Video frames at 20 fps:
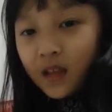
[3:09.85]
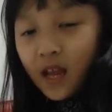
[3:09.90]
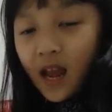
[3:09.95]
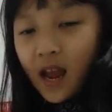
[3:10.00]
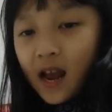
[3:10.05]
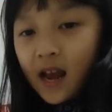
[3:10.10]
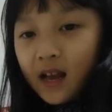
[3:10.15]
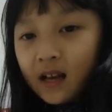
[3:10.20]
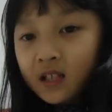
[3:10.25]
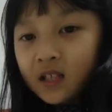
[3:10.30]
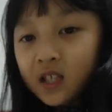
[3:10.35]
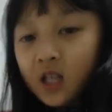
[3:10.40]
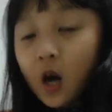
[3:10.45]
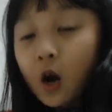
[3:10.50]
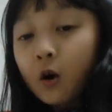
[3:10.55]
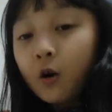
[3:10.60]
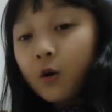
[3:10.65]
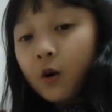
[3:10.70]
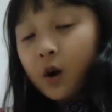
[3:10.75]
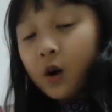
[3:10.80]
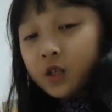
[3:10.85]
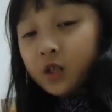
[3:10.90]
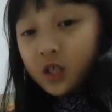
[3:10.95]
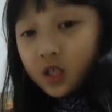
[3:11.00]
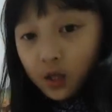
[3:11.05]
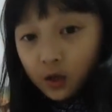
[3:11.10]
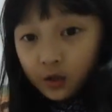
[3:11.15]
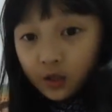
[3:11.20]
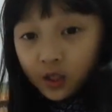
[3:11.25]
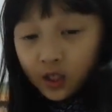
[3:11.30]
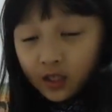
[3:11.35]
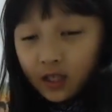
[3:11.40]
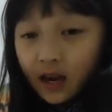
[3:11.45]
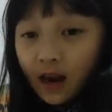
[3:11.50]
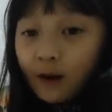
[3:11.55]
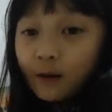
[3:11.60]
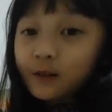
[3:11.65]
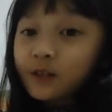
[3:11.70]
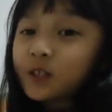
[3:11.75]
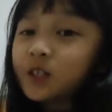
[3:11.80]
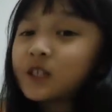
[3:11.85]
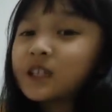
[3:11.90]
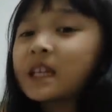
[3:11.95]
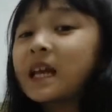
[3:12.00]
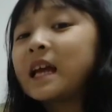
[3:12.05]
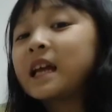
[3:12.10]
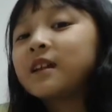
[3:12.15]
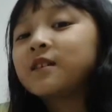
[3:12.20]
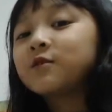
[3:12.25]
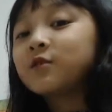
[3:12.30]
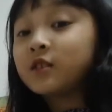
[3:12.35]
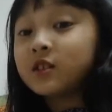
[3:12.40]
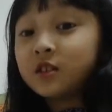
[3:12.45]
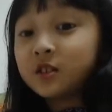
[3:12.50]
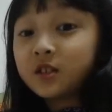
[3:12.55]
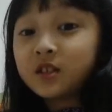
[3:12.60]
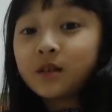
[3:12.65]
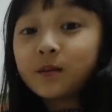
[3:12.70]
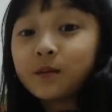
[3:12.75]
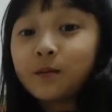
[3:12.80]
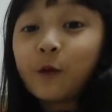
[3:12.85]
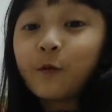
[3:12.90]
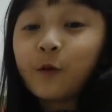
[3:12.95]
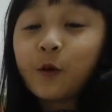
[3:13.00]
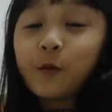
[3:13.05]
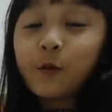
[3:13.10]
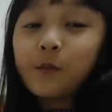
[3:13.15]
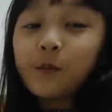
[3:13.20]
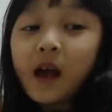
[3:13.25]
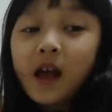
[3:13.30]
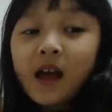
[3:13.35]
And oh, also today I was just introducing my room.